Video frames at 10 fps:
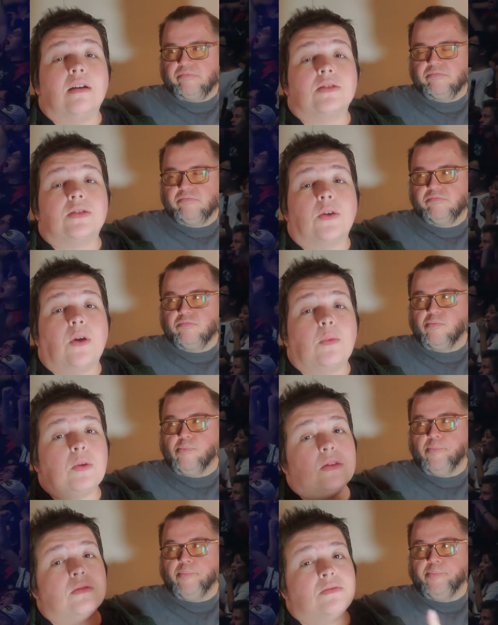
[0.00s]
Speaker 1: So I
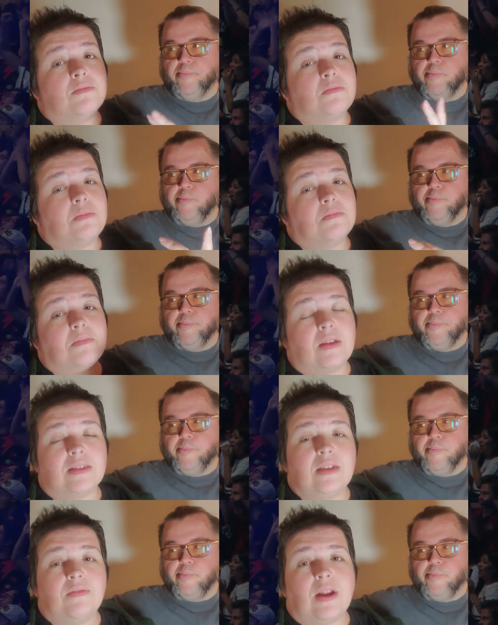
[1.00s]
would...
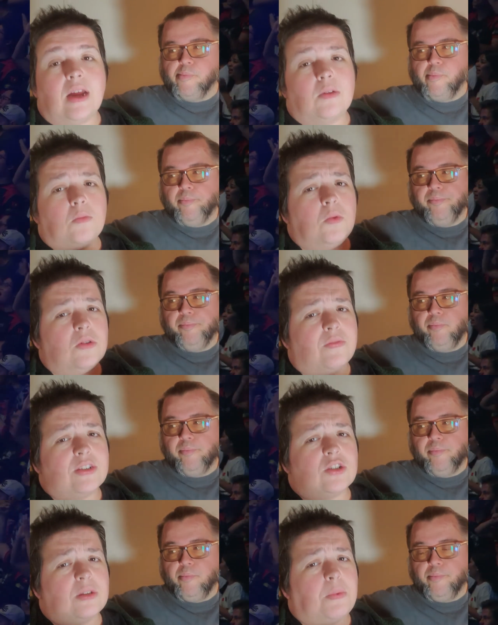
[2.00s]
Steve and I will
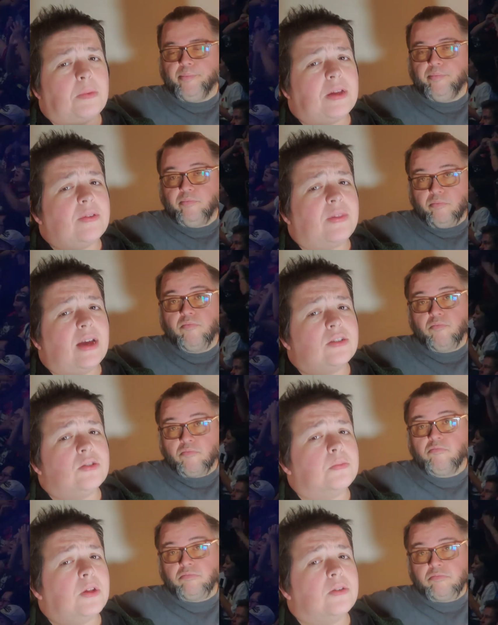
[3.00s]
eventually probably hit that
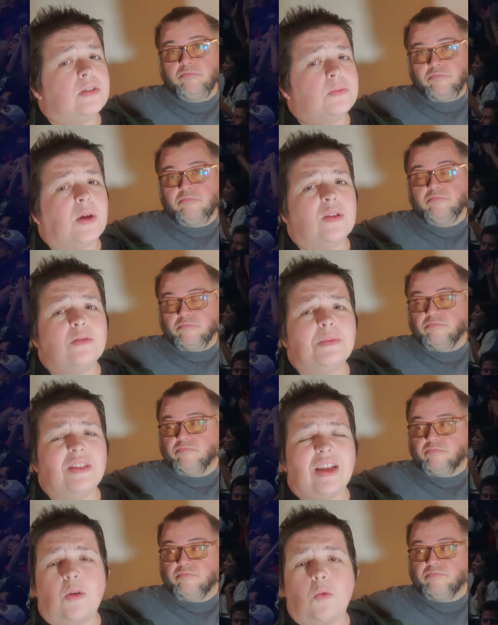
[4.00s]
2-player as well. It'll be
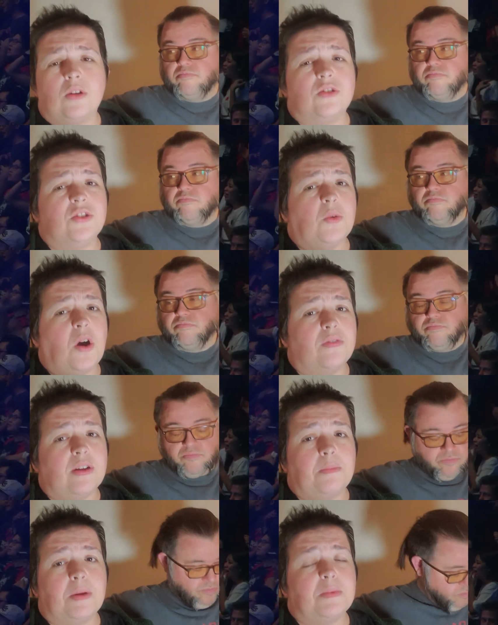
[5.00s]
like a 1 or 2 off type
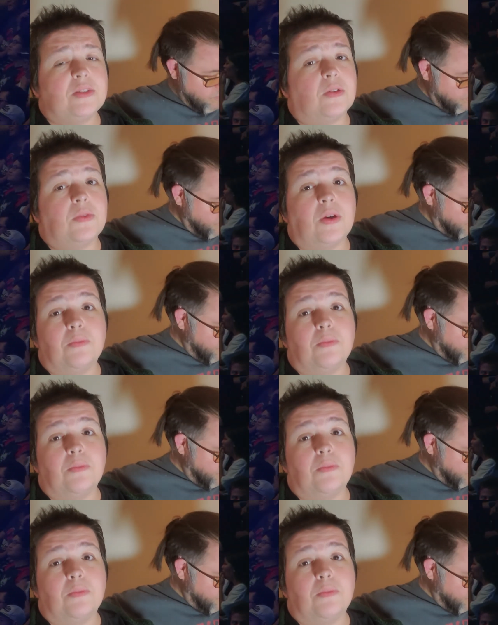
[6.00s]
episode, though,